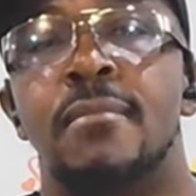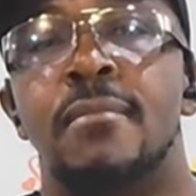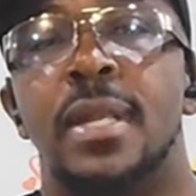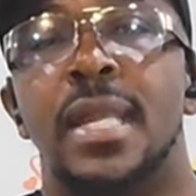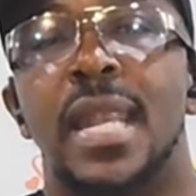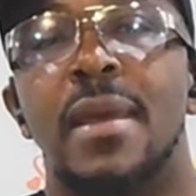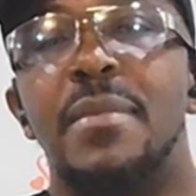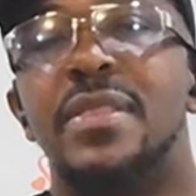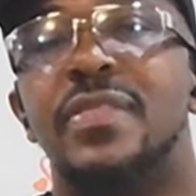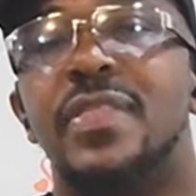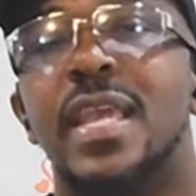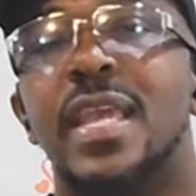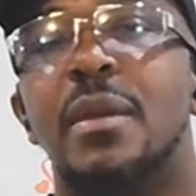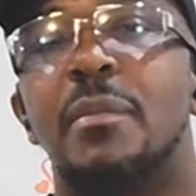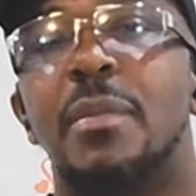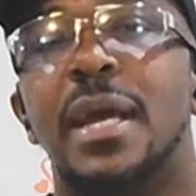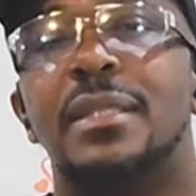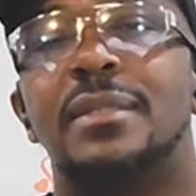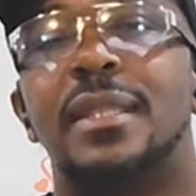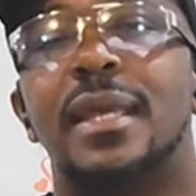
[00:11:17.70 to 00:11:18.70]
let me think
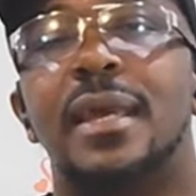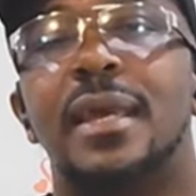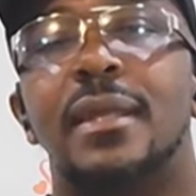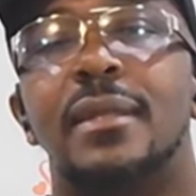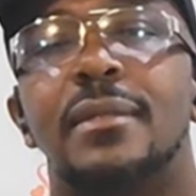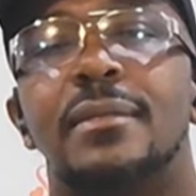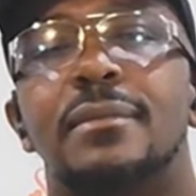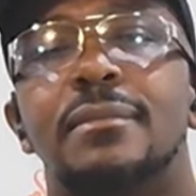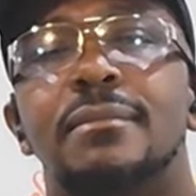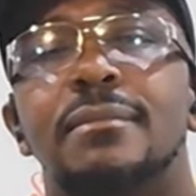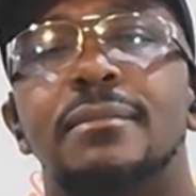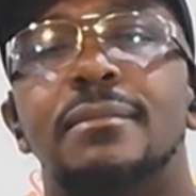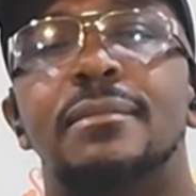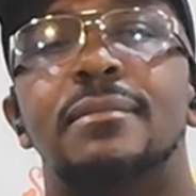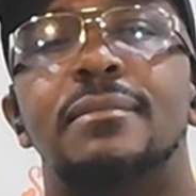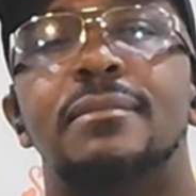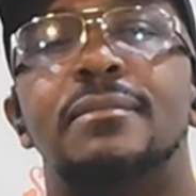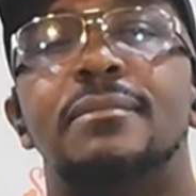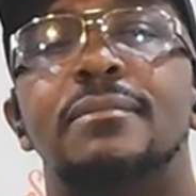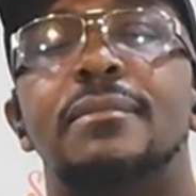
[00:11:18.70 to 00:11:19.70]
about that
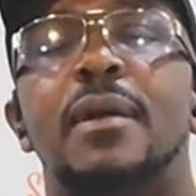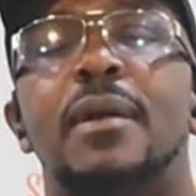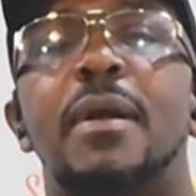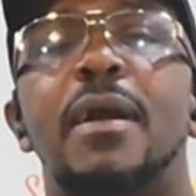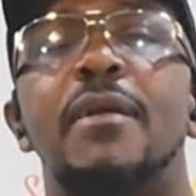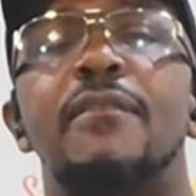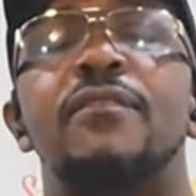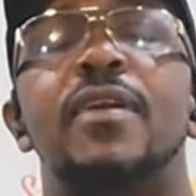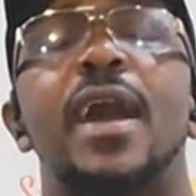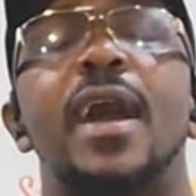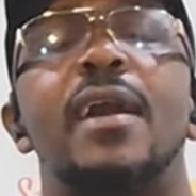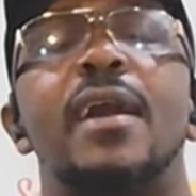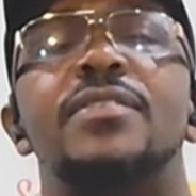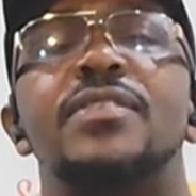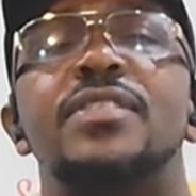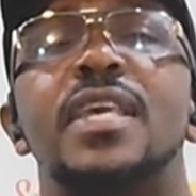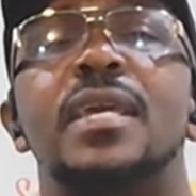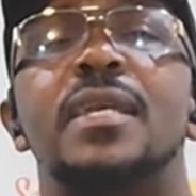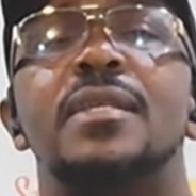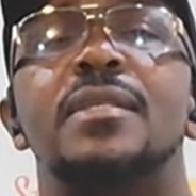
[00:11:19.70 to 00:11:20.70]
about five
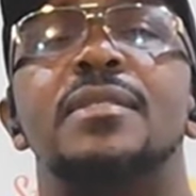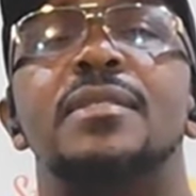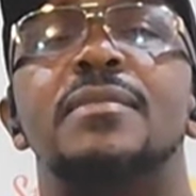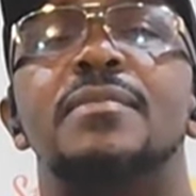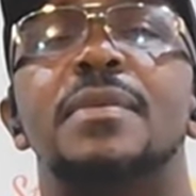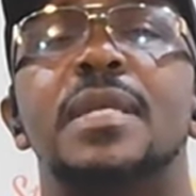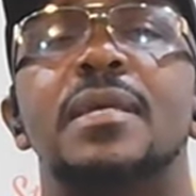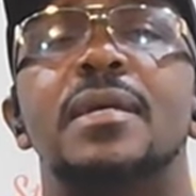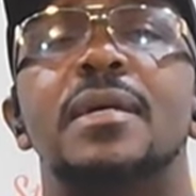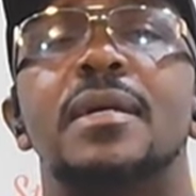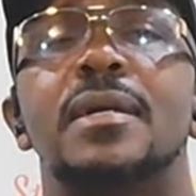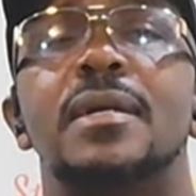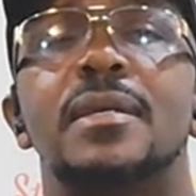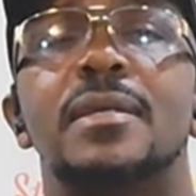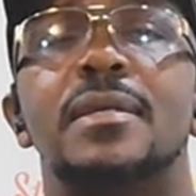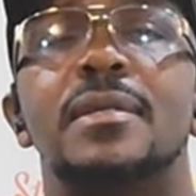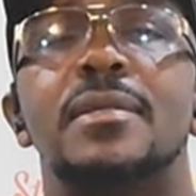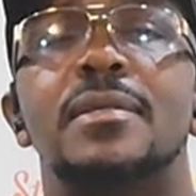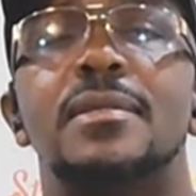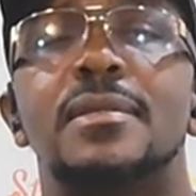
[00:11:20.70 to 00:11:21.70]
seconds
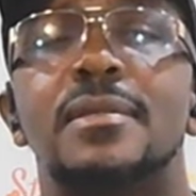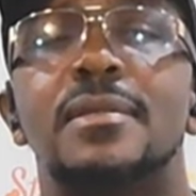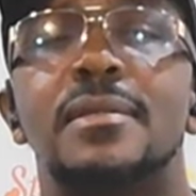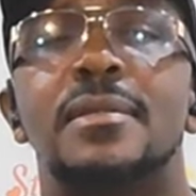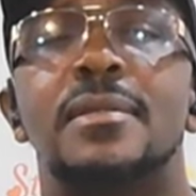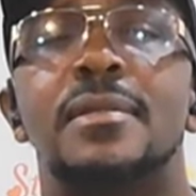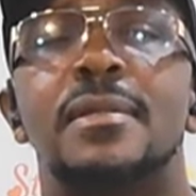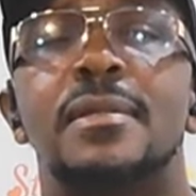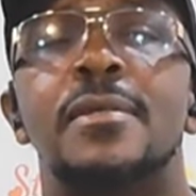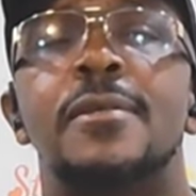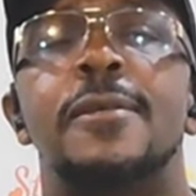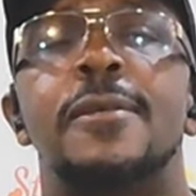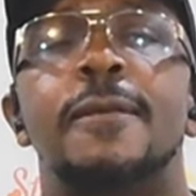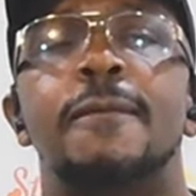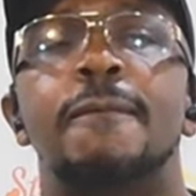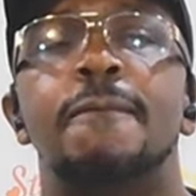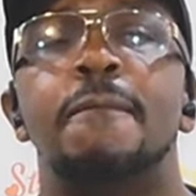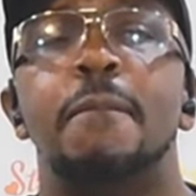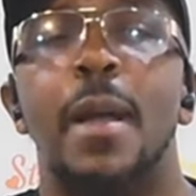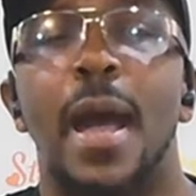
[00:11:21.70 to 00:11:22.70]
because
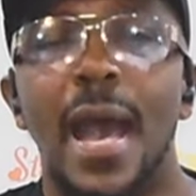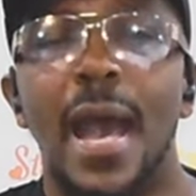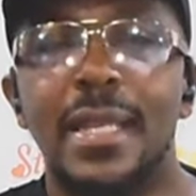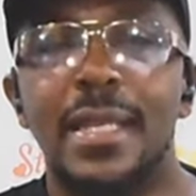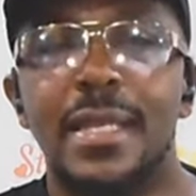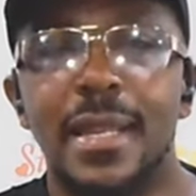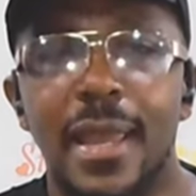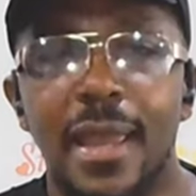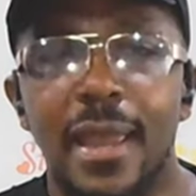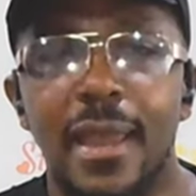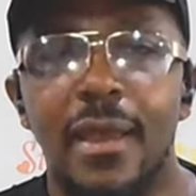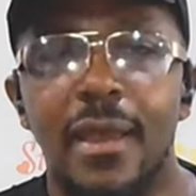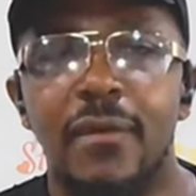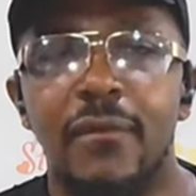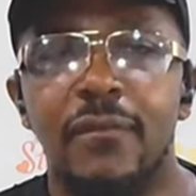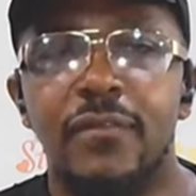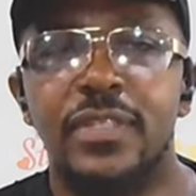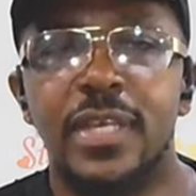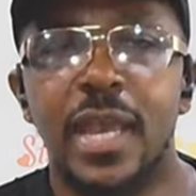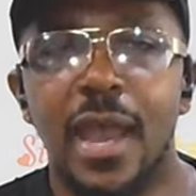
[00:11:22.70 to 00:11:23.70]
I didn't
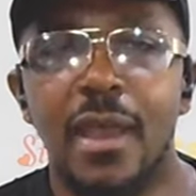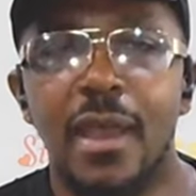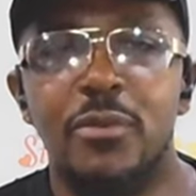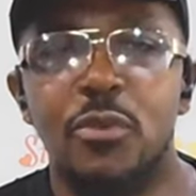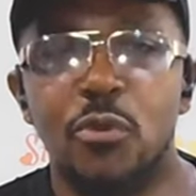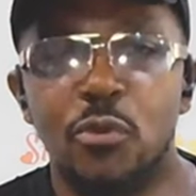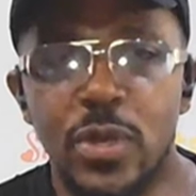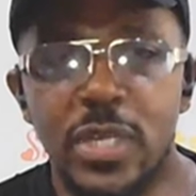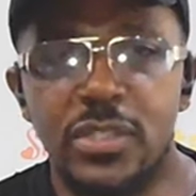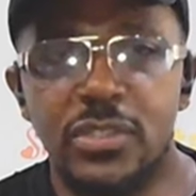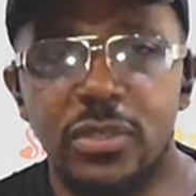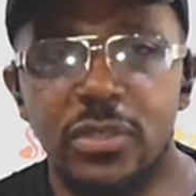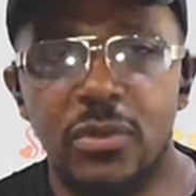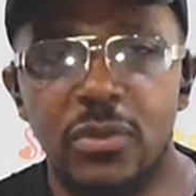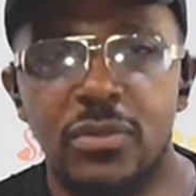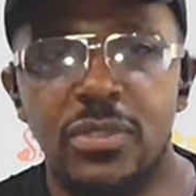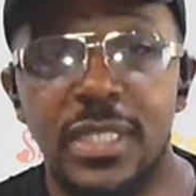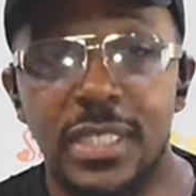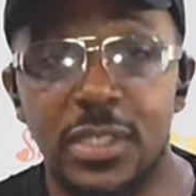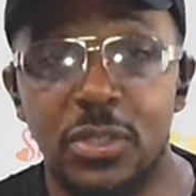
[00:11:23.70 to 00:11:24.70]
have time to
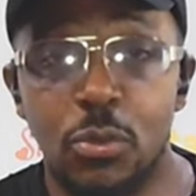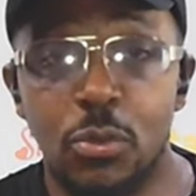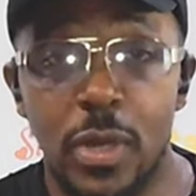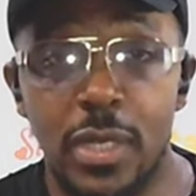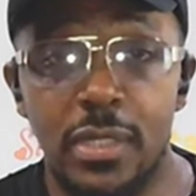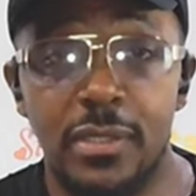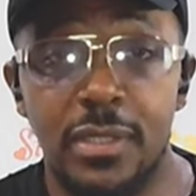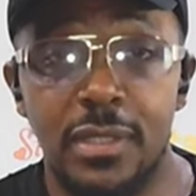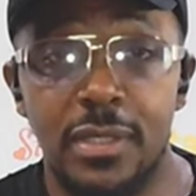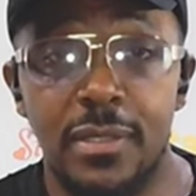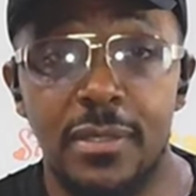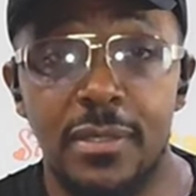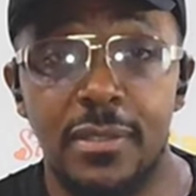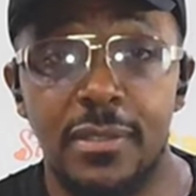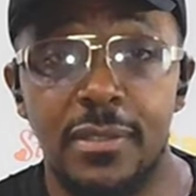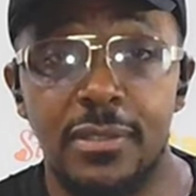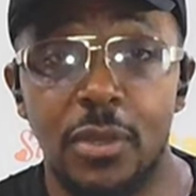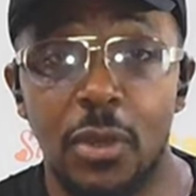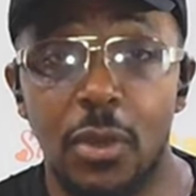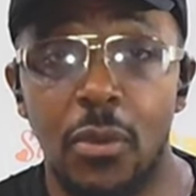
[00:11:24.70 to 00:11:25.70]
research these
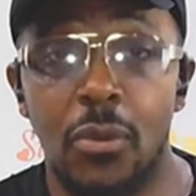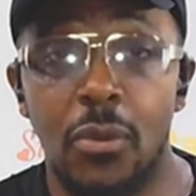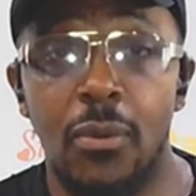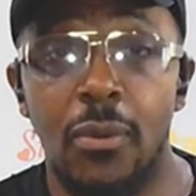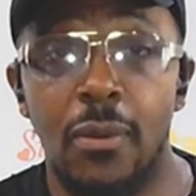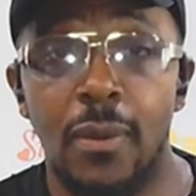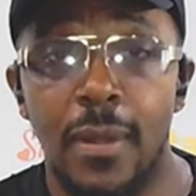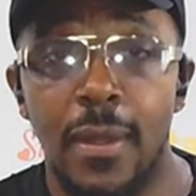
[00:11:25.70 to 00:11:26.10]
questions. So